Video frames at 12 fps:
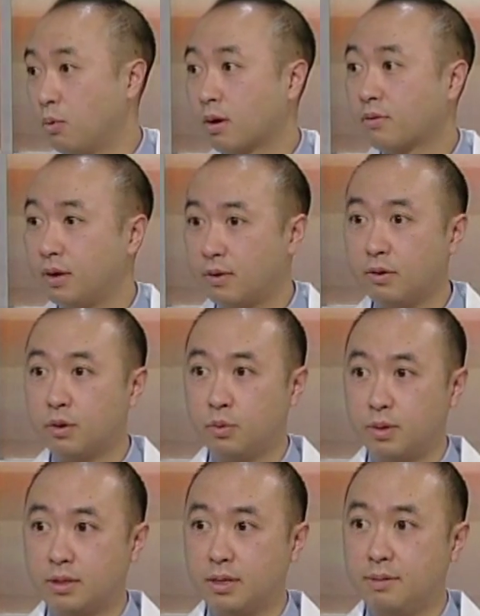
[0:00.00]
they work very, very
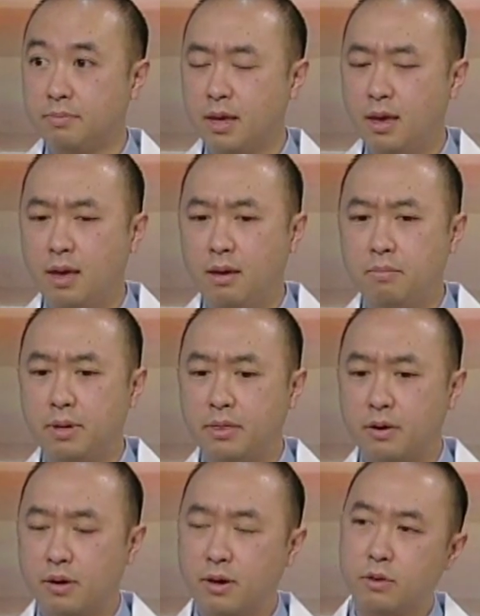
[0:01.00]
quickly. But
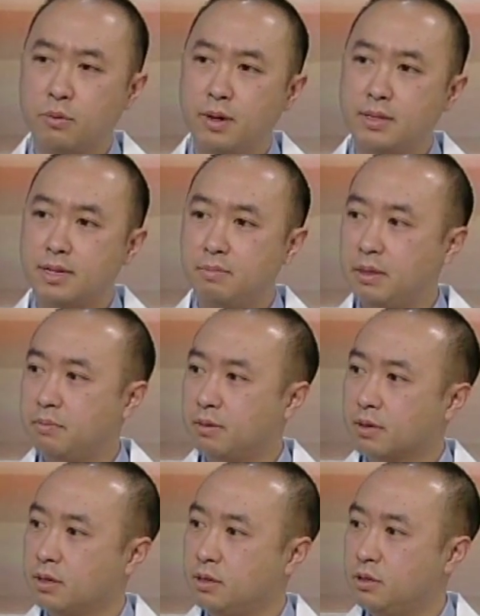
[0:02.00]
there are other ways that
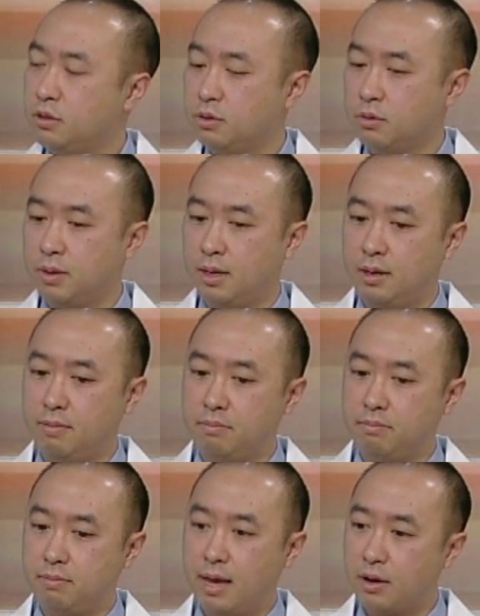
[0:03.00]
people can do
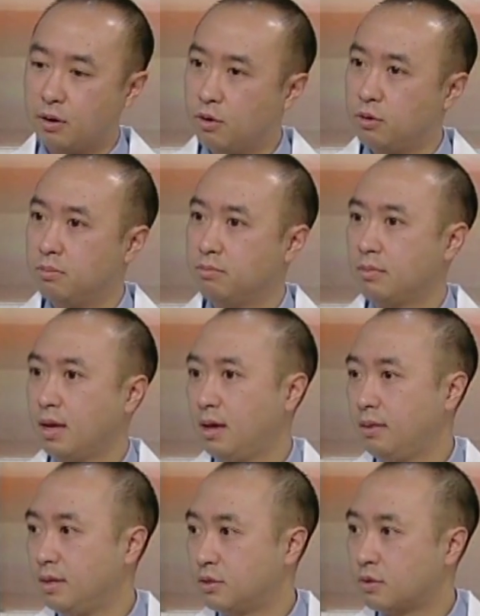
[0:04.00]
at home,
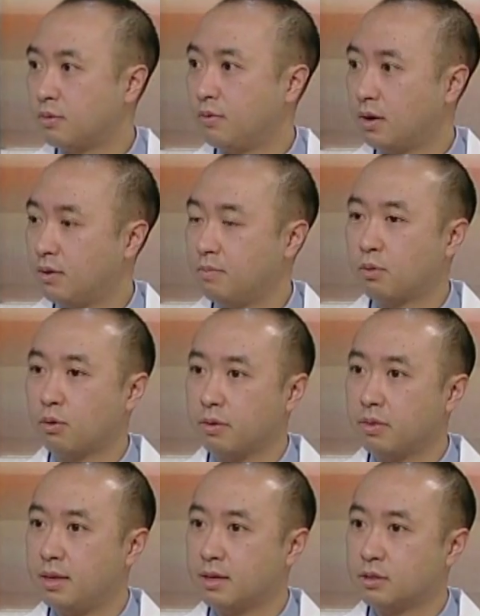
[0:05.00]
and these are very
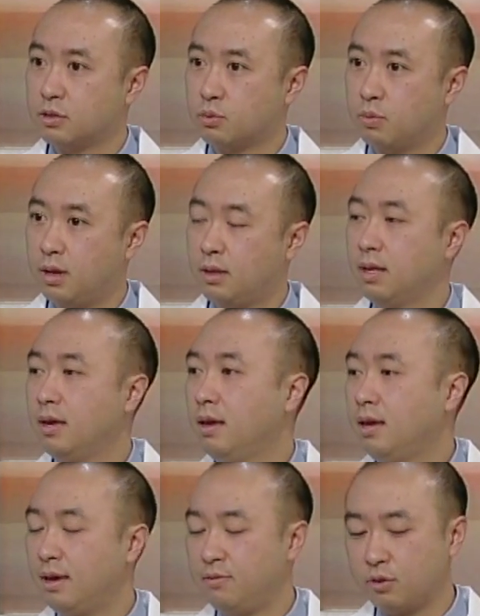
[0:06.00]
important things as well.
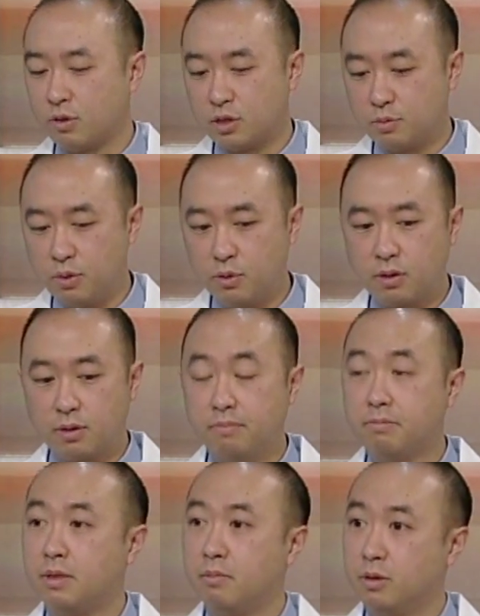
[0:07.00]
If you're a smoker,
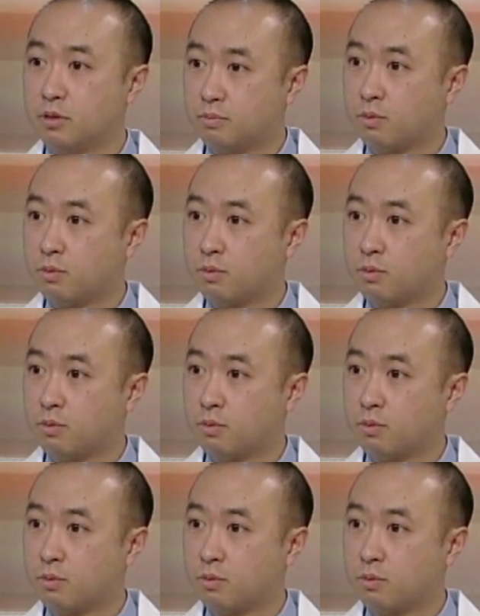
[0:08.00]
the most